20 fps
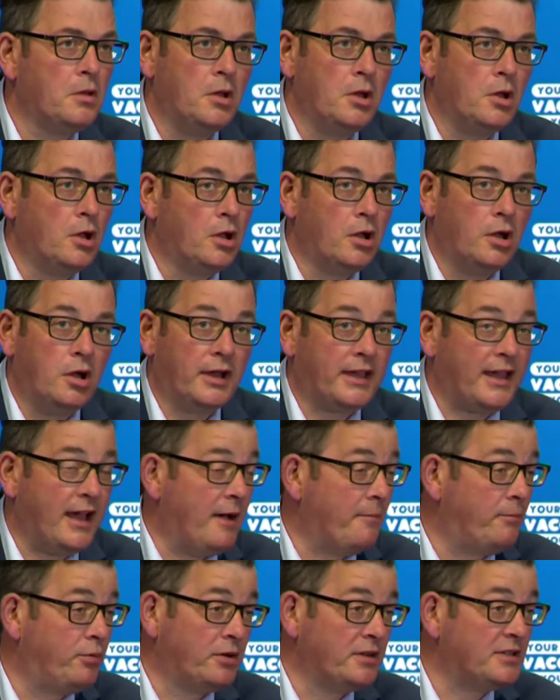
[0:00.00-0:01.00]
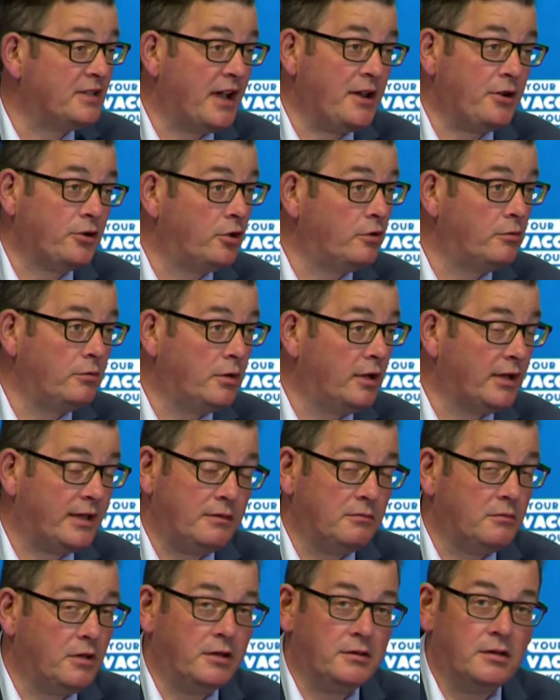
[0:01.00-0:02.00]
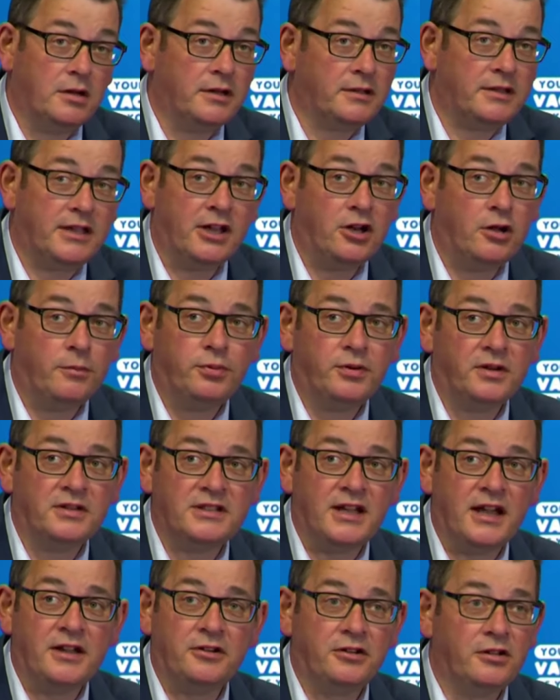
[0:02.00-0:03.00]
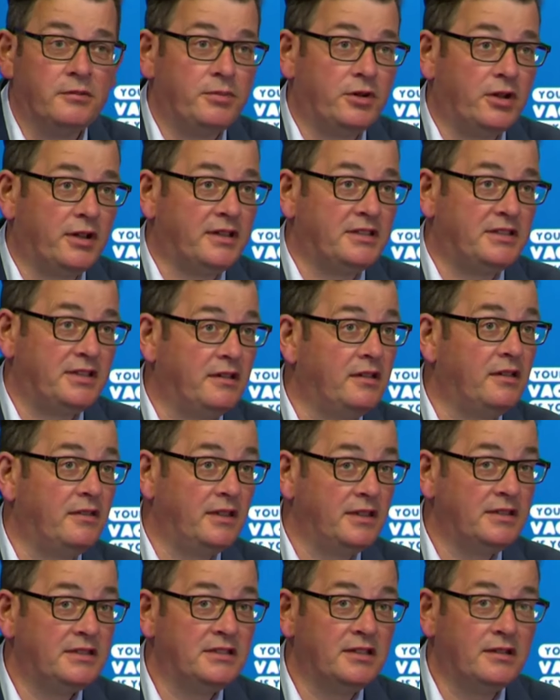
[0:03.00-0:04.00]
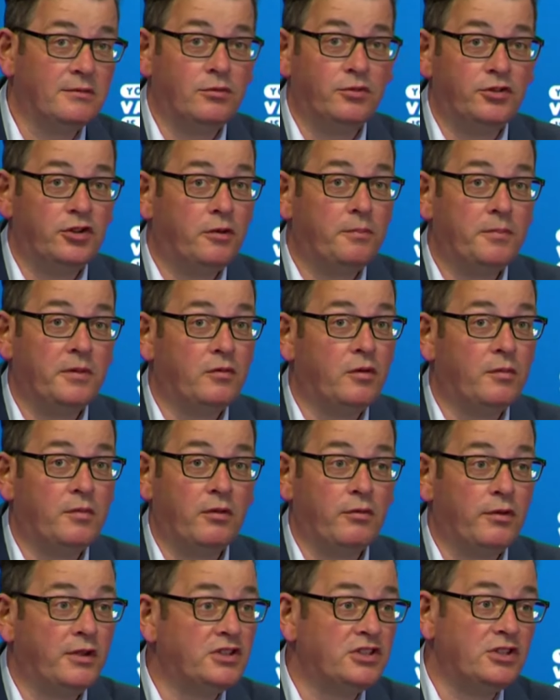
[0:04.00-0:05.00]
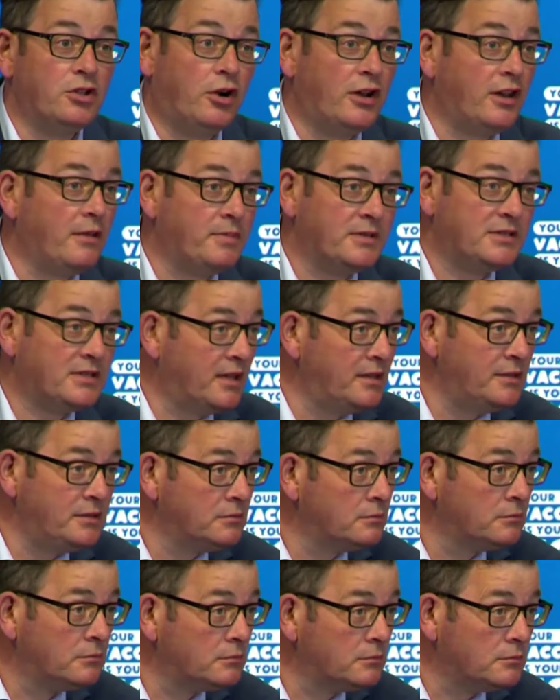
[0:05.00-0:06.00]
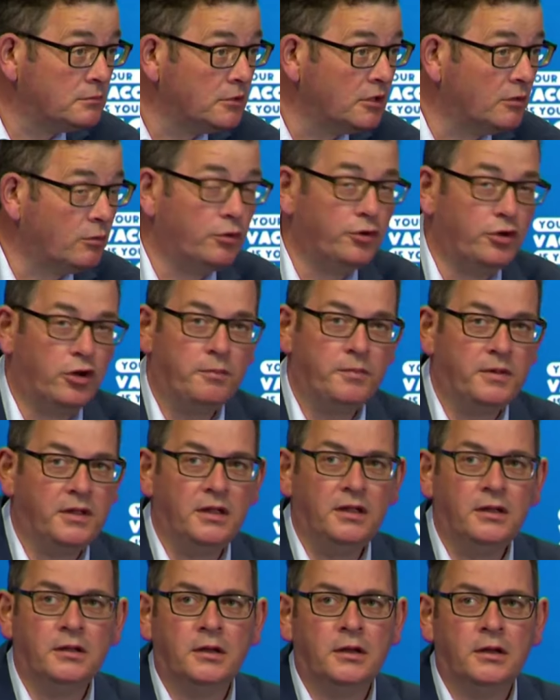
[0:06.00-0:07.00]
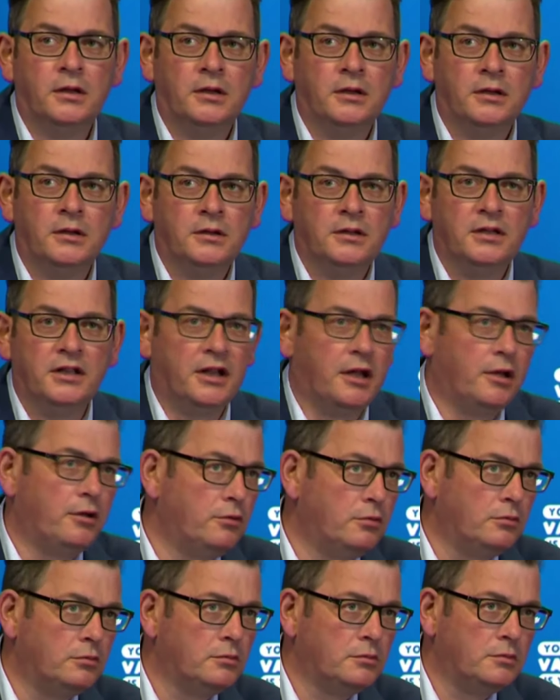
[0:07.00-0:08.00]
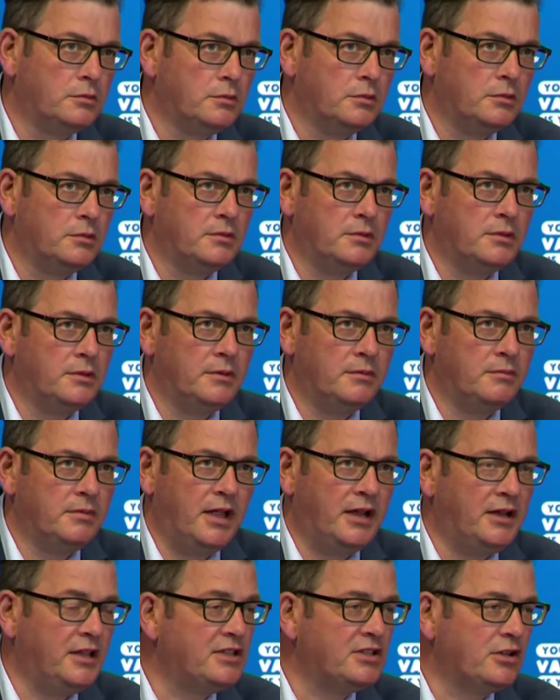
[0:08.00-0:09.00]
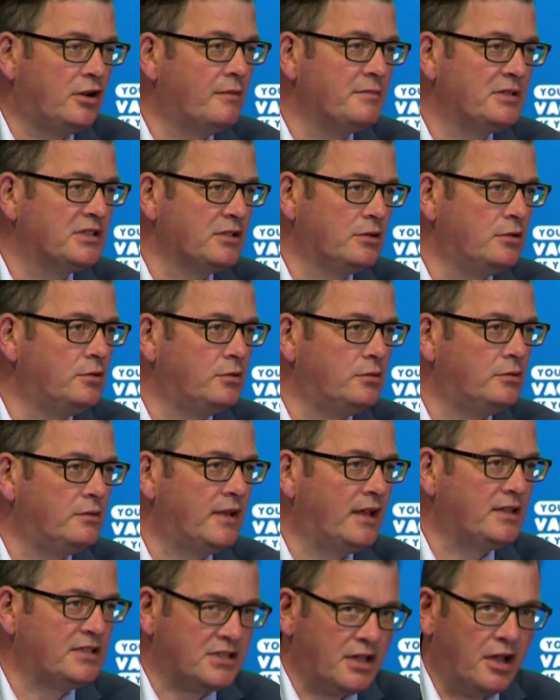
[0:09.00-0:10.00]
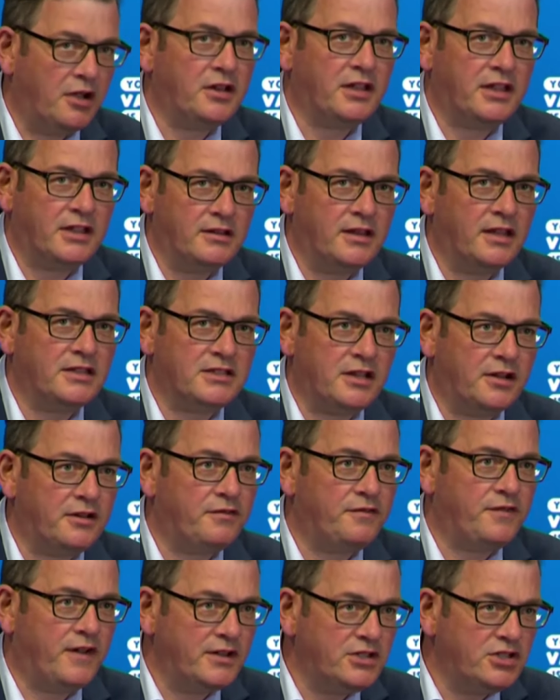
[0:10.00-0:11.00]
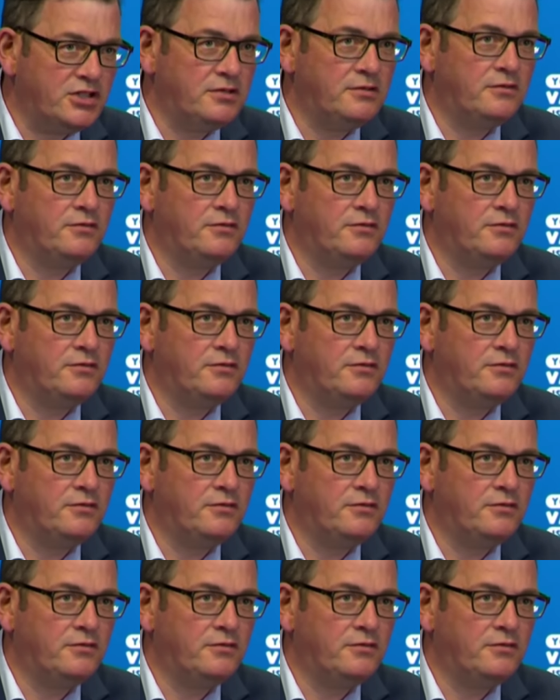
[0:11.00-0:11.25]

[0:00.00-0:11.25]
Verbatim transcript: Um, I can't put a date on it. I, I, I cannot put a date on it, but I can tell you this: it will not be when we reach ninety percent. It will not be, you know, anytime soon. That's going to that's going to function